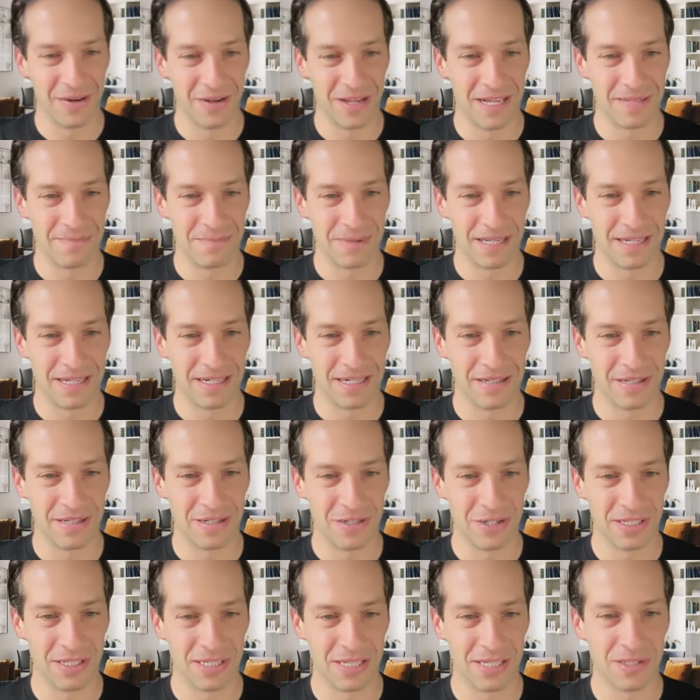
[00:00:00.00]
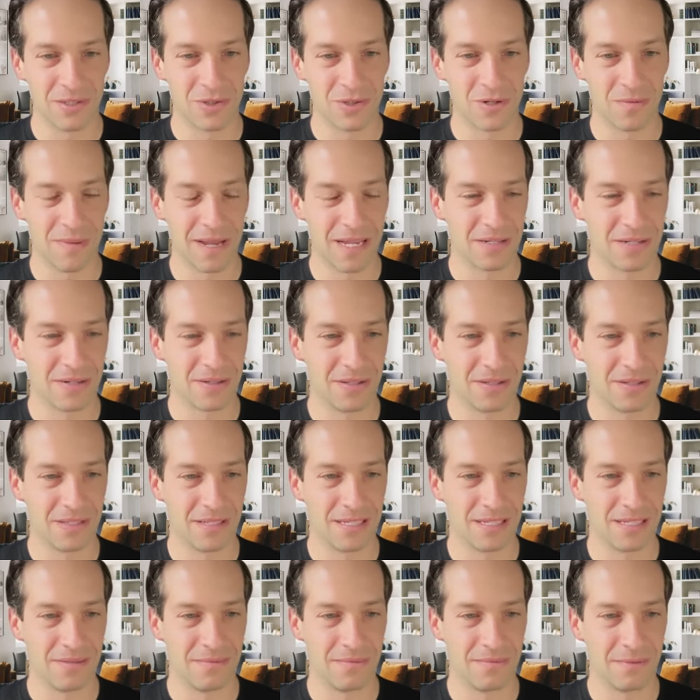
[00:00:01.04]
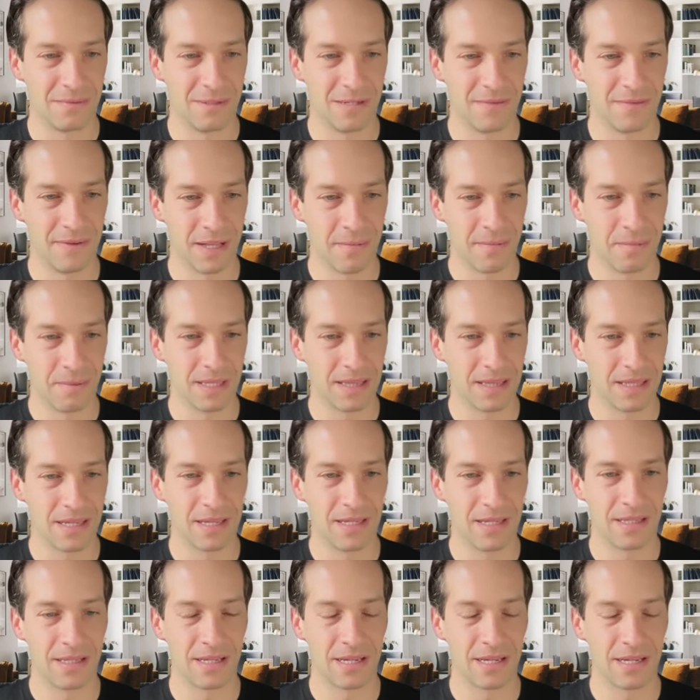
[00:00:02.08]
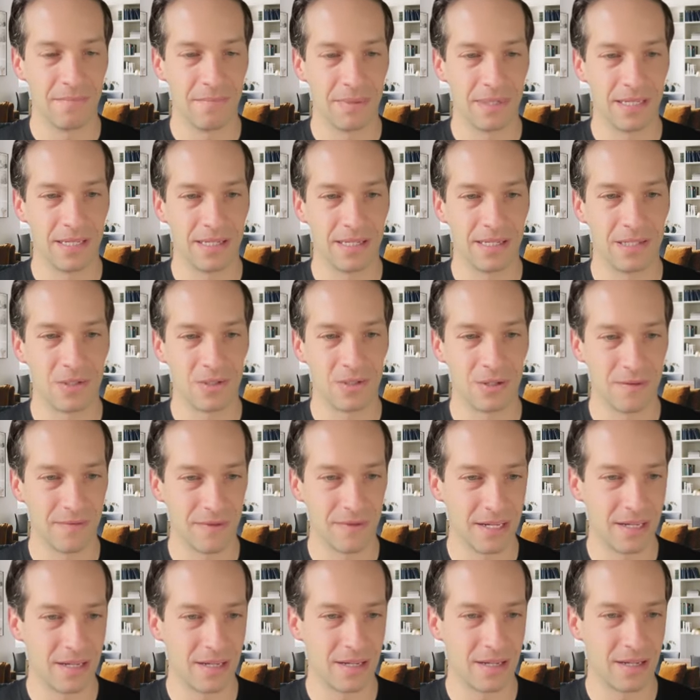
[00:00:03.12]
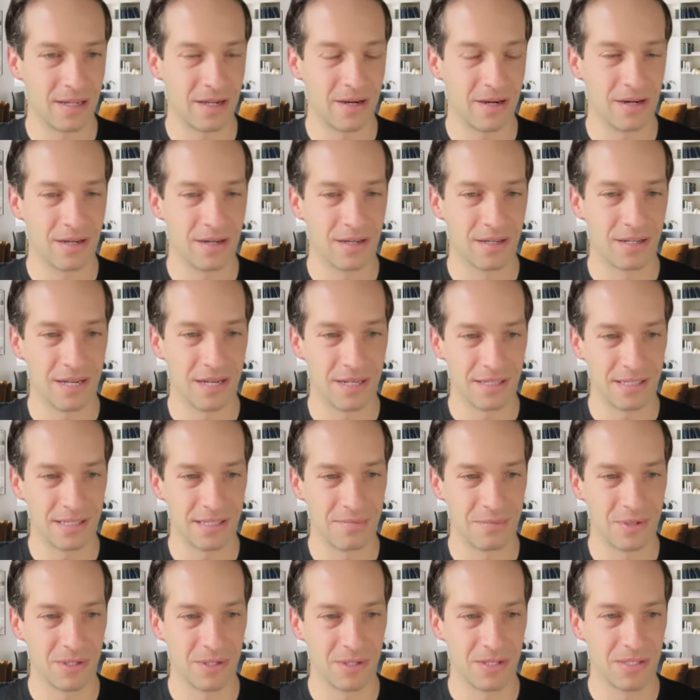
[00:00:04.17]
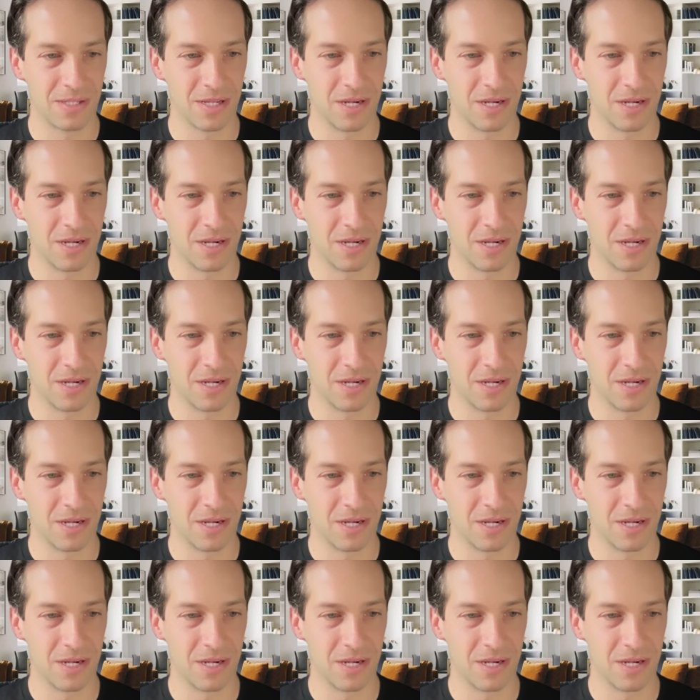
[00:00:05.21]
has been just instrumental in developing the company, serving our customers.